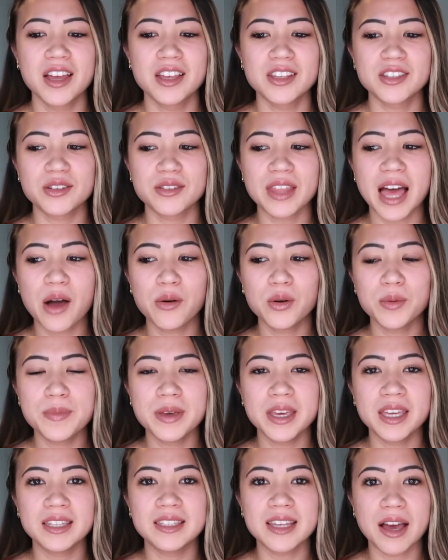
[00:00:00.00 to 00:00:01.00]
So that will
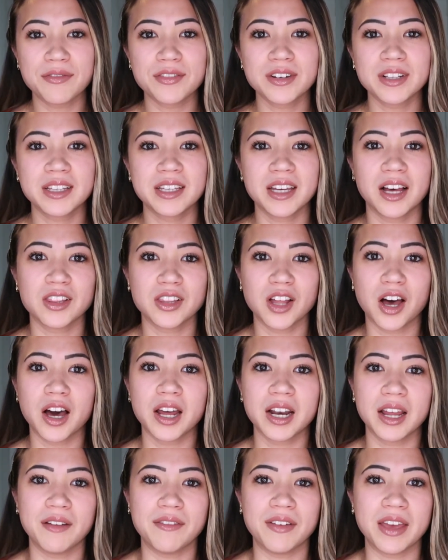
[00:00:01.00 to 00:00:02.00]
be definitely a
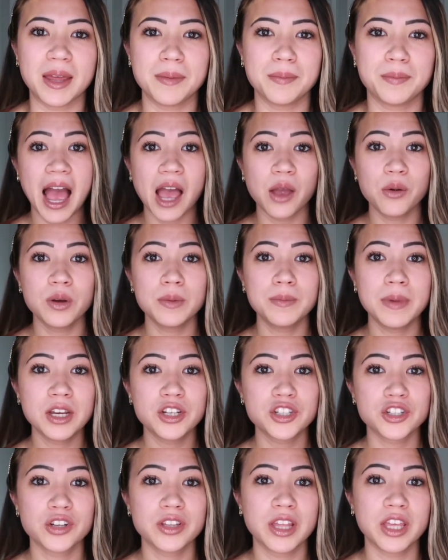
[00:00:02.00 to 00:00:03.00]
lot of it. I would make
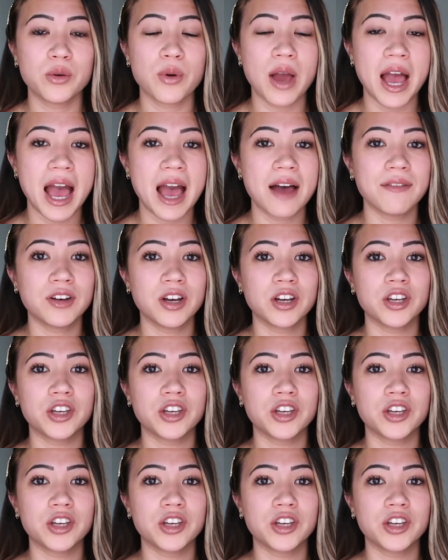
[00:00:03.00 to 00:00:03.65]
sure that you have a